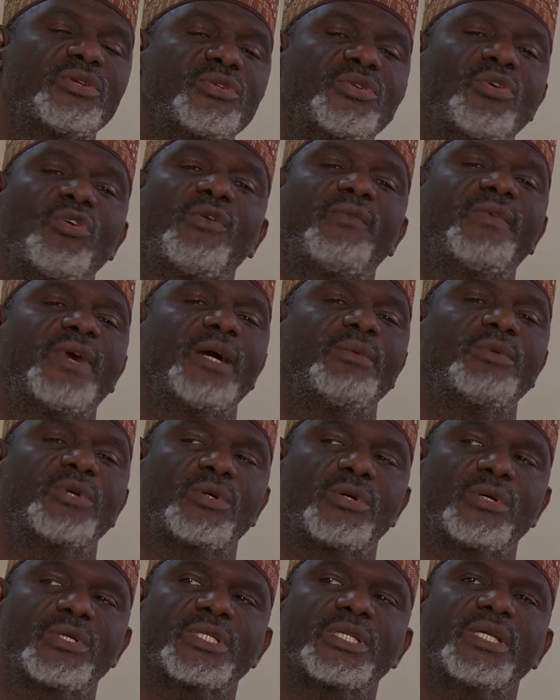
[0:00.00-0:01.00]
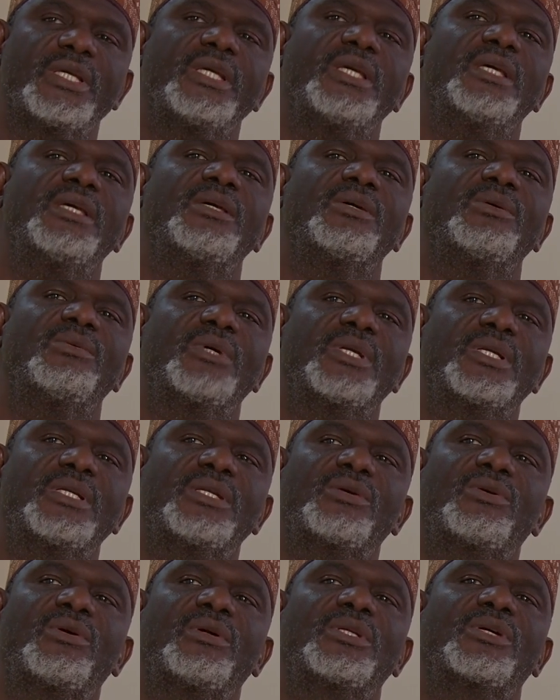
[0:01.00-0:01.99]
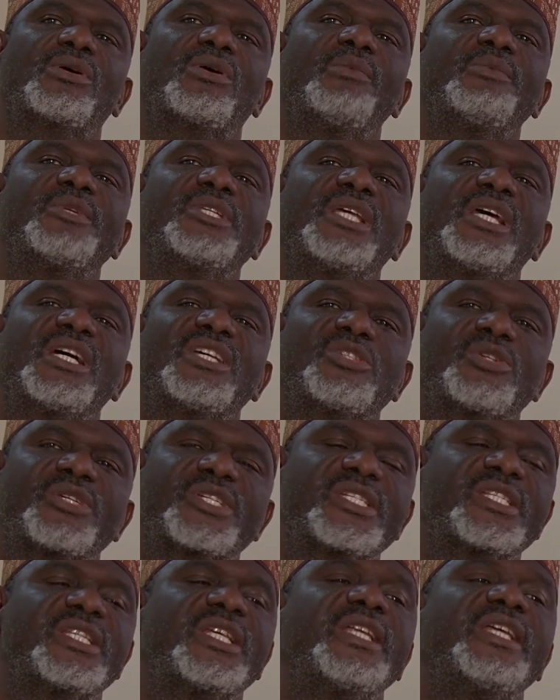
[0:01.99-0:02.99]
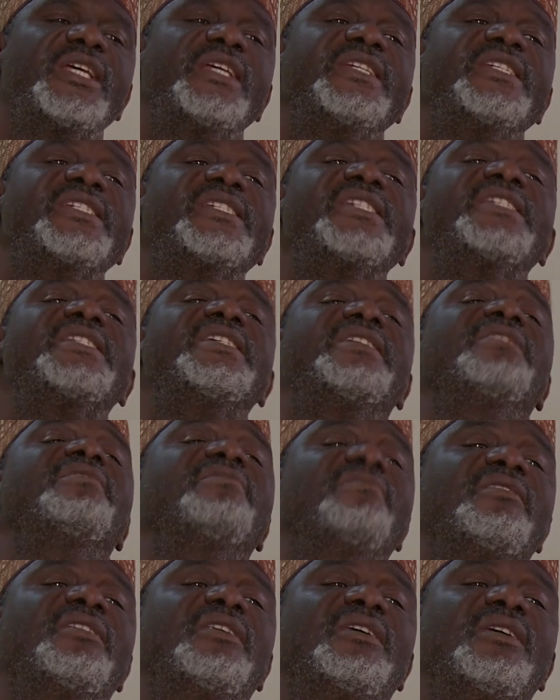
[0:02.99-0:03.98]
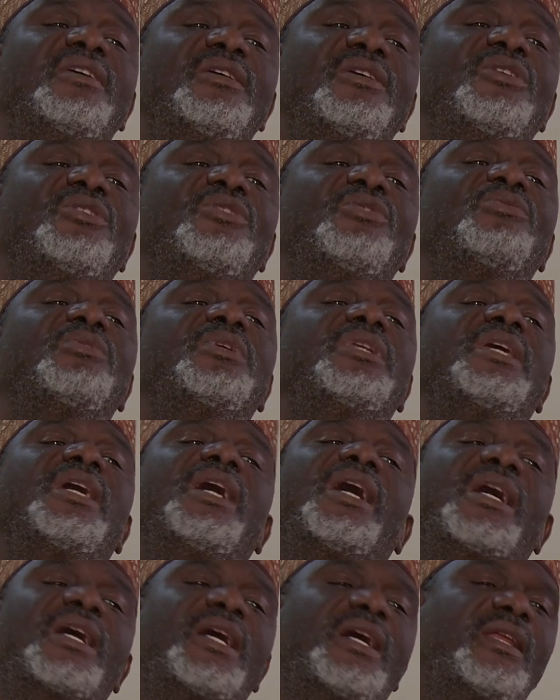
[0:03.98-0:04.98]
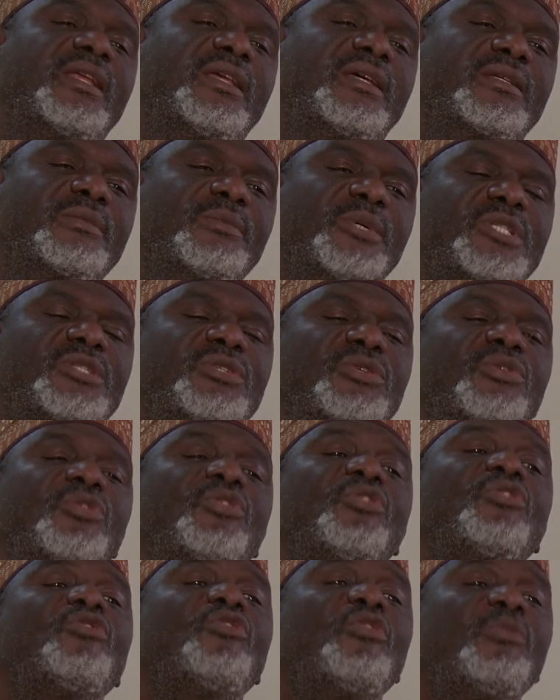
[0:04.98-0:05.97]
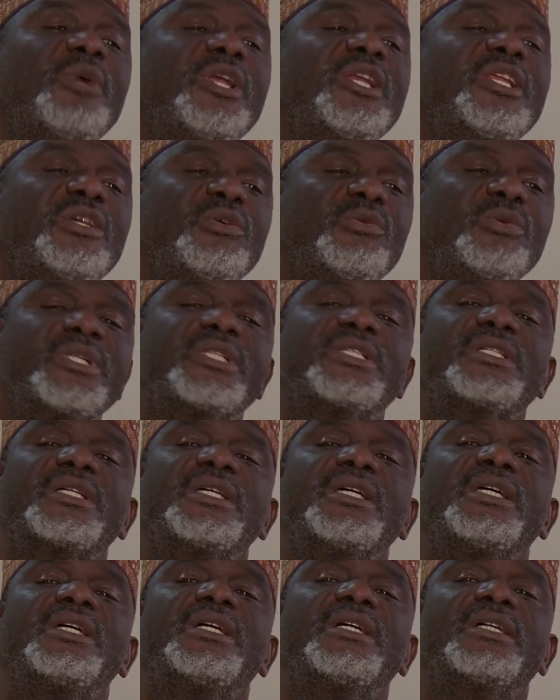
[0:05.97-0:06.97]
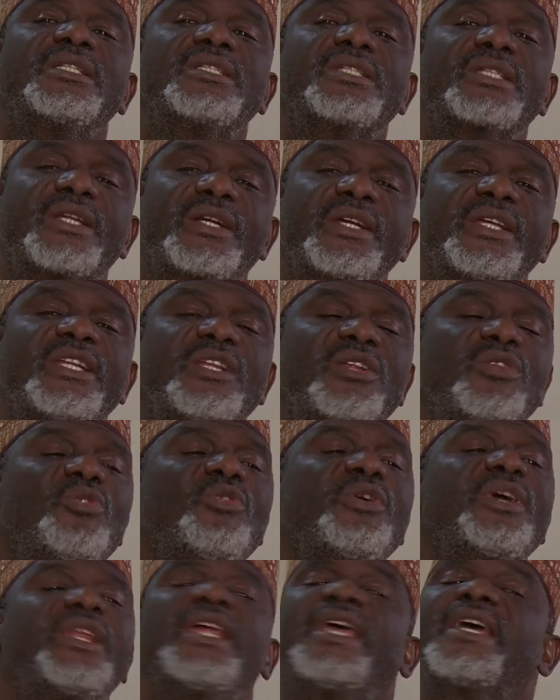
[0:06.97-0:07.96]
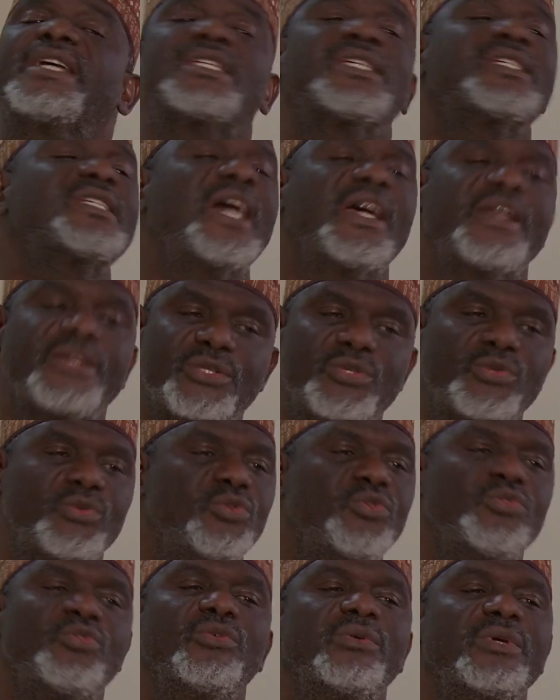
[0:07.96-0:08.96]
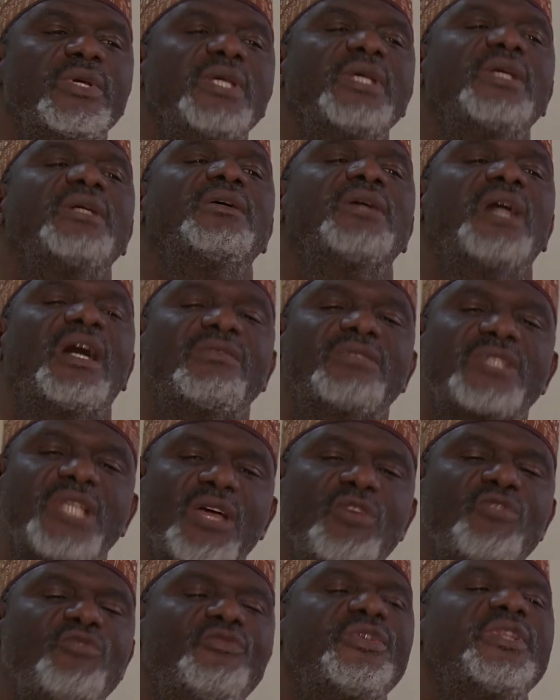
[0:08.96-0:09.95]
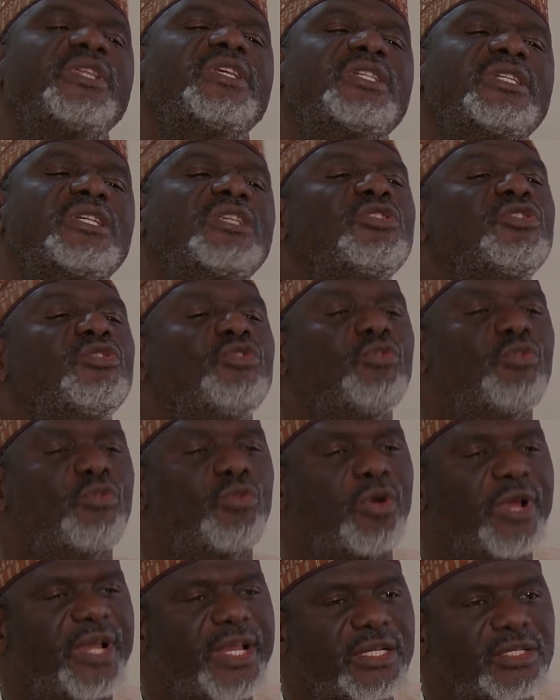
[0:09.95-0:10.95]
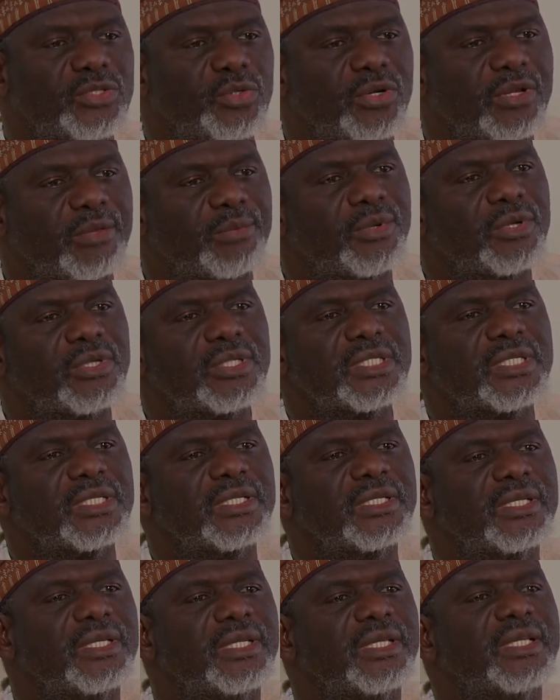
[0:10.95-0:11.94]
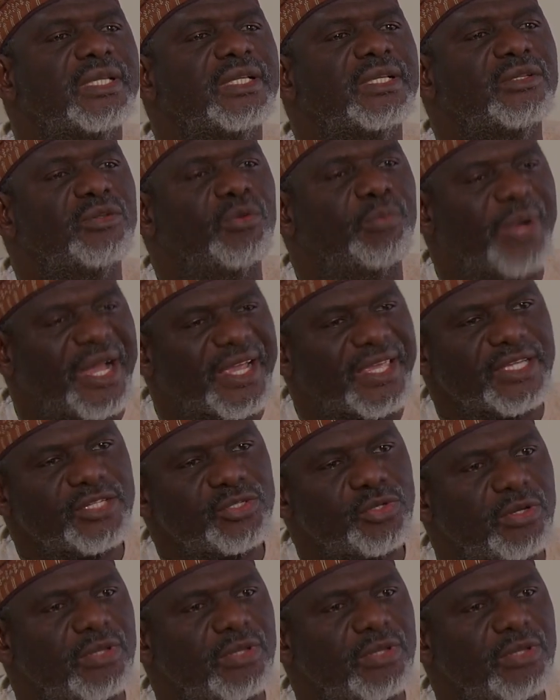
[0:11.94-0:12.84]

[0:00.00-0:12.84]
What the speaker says: over, because what the committee has succeeded in sitting with the air carriers. But you know, normally with screening or any exercise you do, after you finish it, you collect your report, you package your